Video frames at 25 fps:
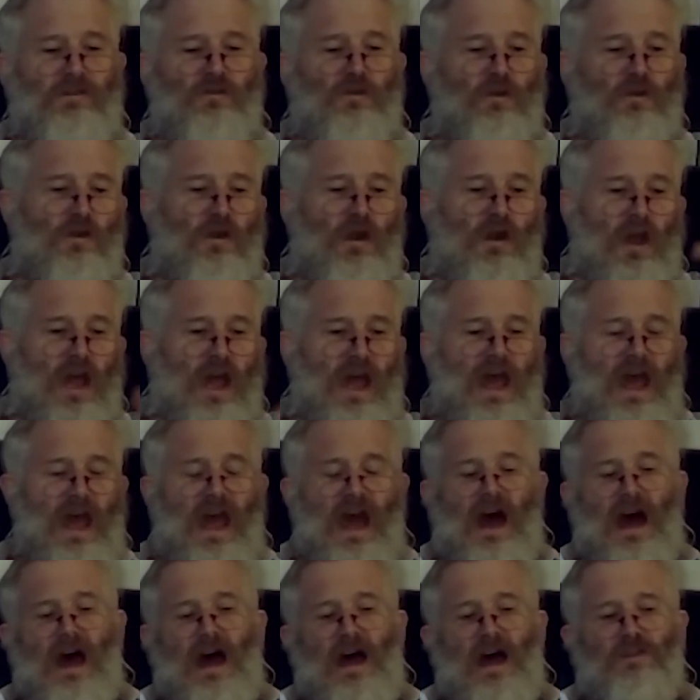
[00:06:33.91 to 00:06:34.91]
Or
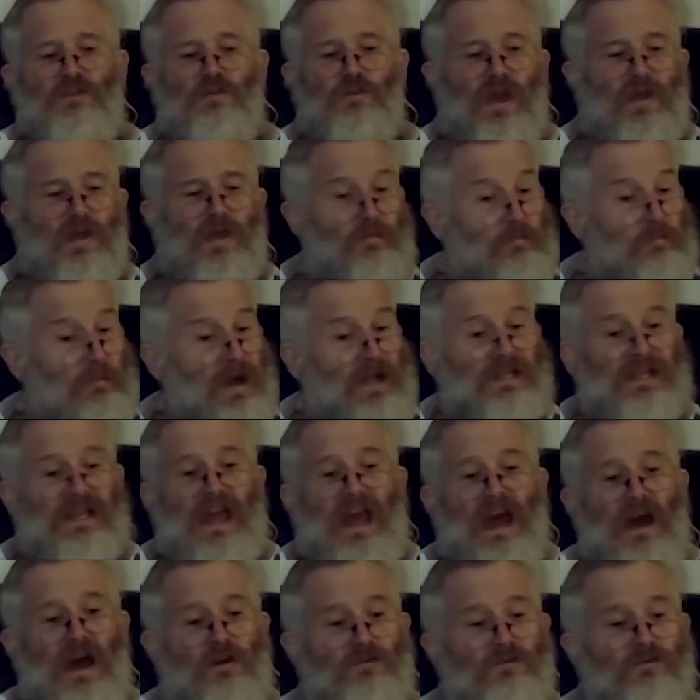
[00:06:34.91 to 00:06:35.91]
you get money
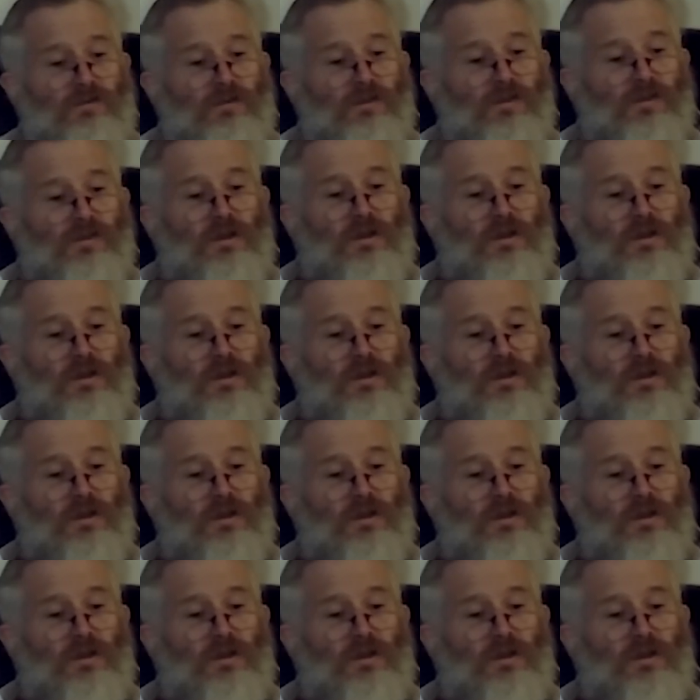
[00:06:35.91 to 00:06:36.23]
out.